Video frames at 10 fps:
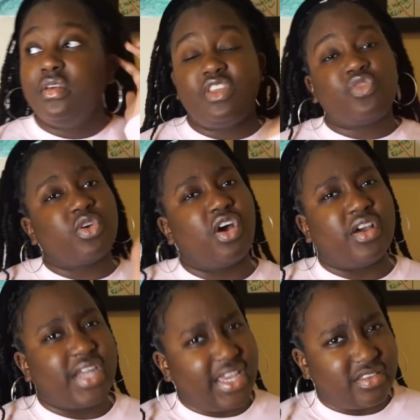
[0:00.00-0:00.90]
since we're
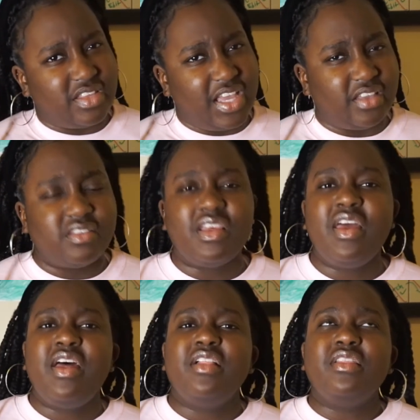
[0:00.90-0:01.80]
on Hastings,
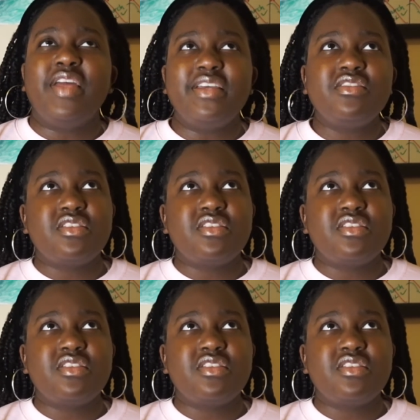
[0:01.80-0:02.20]
let's